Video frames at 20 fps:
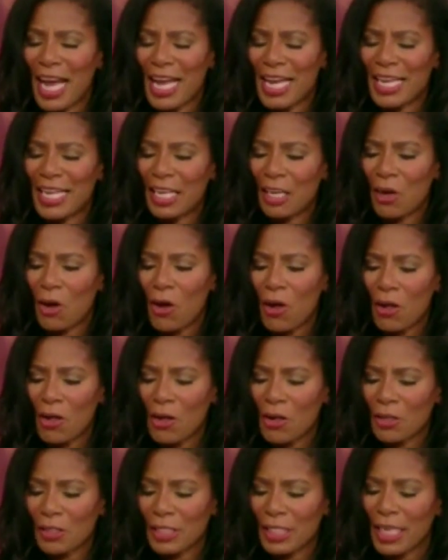he
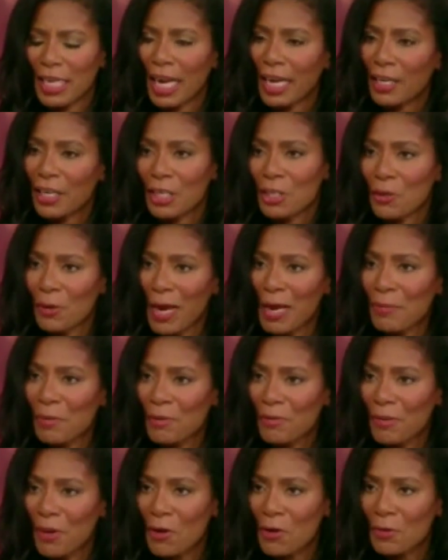called, and I couldn't grab the
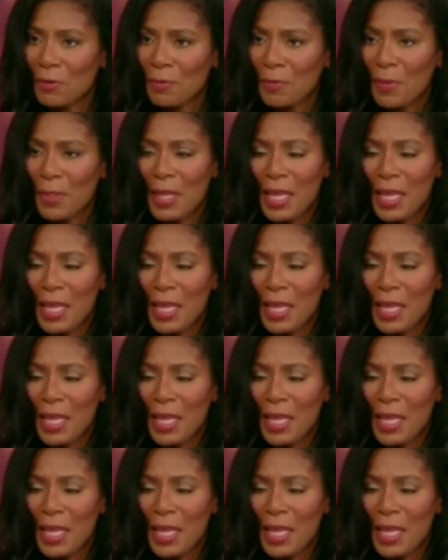phone.